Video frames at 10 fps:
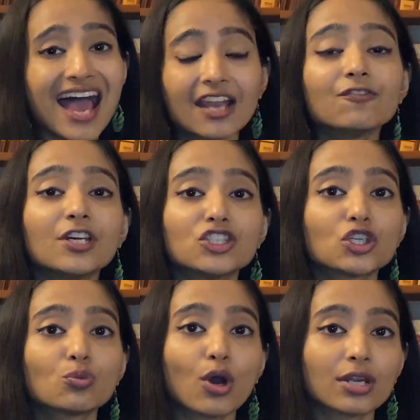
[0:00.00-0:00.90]
and
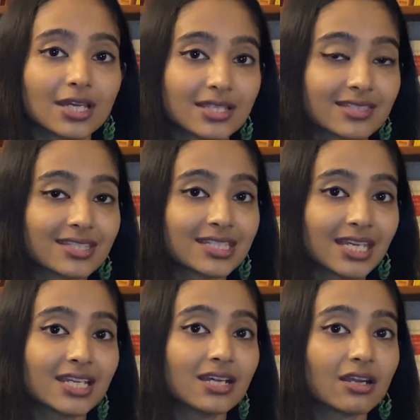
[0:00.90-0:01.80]
waging war against the
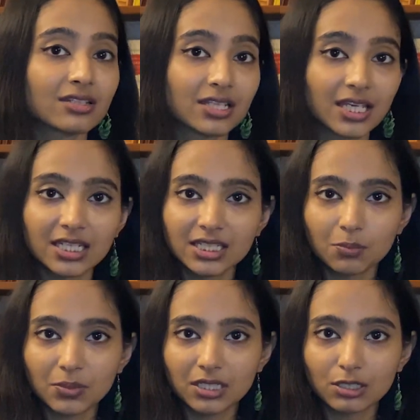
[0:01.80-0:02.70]
state under the
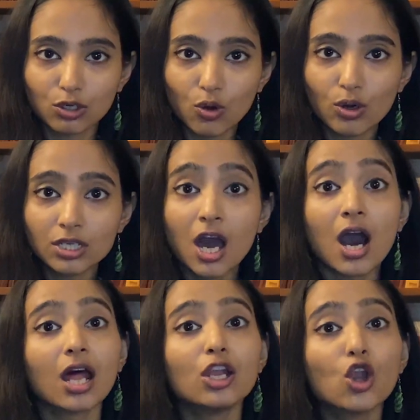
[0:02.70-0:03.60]
Indian Penal Code
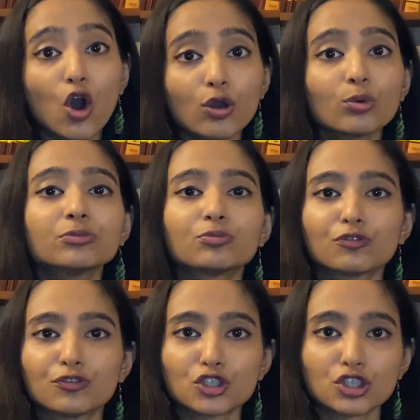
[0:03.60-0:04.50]
along with
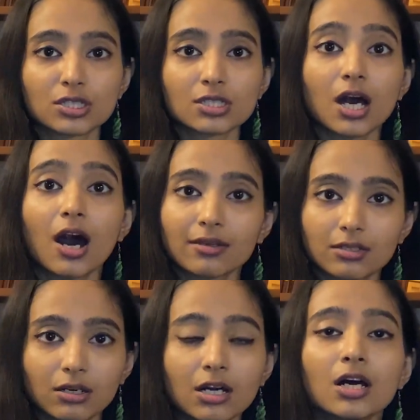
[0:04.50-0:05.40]
provisions
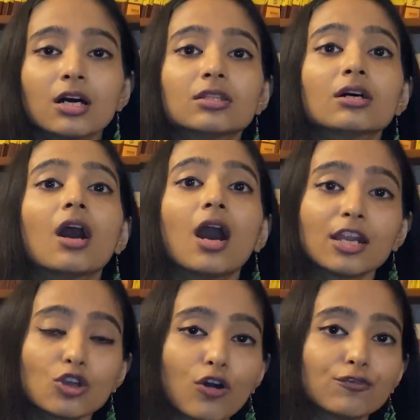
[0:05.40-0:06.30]
under the
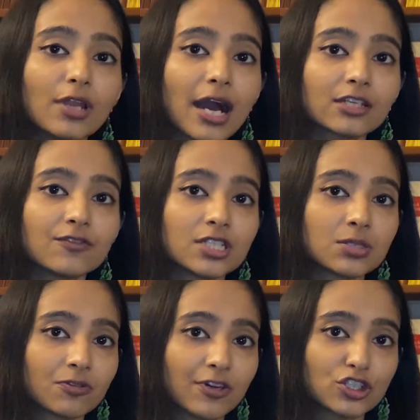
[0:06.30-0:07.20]
Unlawful
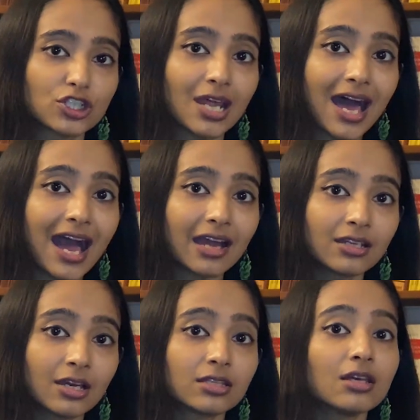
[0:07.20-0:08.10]
Activities Prevention
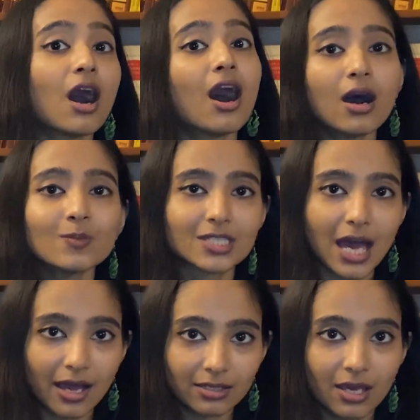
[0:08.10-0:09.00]
Act, the Arms
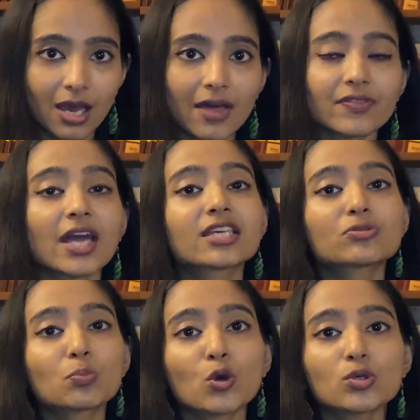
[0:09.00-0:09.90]
Act and the
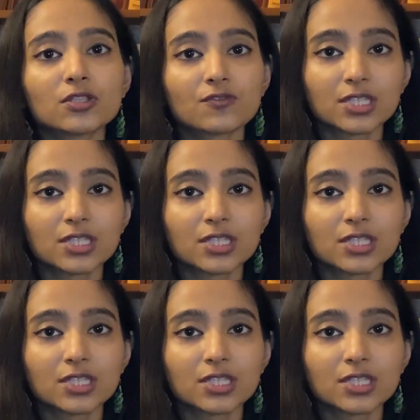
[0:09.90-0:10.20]
Explosive